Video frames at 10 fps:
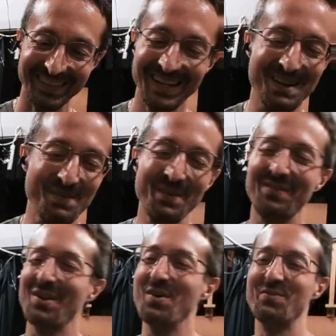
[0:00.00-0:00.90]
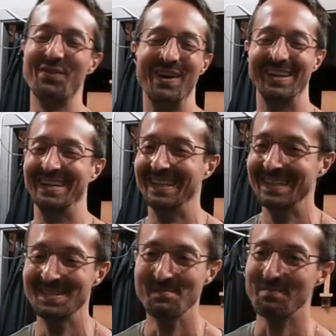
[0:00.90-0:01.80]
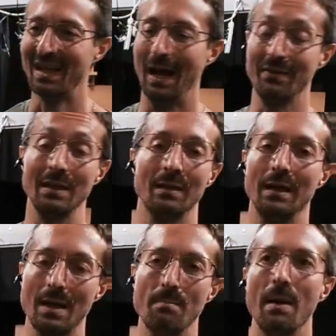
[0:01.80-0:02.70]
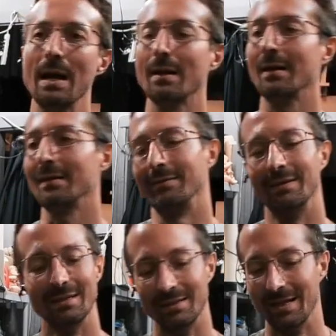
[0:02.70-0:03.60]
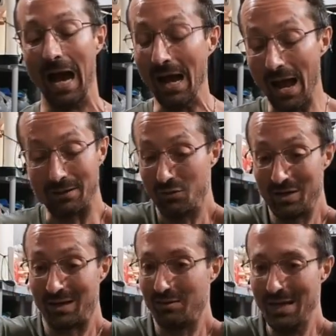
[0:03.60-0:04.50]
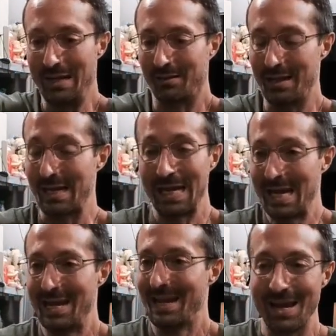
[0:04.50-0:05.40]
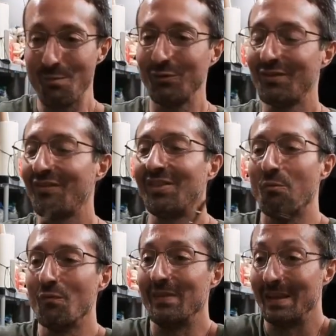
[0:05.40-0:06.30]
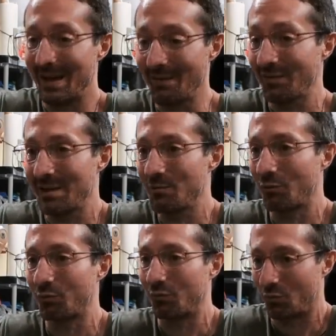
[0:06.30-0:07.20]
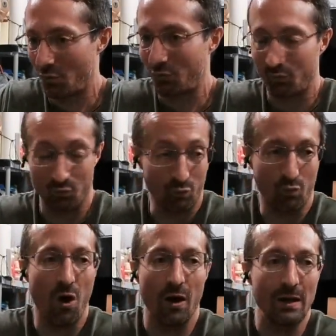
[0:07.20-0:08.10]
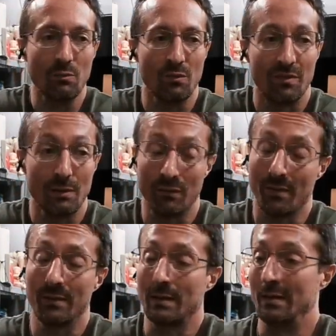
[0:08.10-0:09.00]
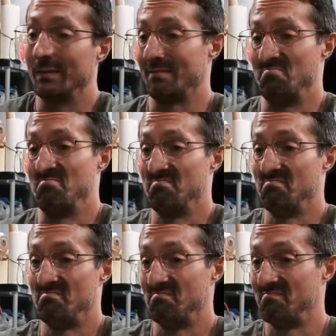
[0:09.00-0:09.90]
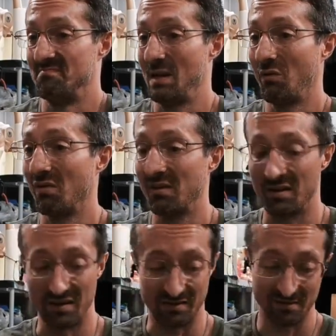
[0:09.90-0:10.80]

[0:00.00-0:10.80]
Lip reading: It was so funny. I think, like, I couldn't click. Like, it was just everything was wrong. It was hilarious. It was hilarious.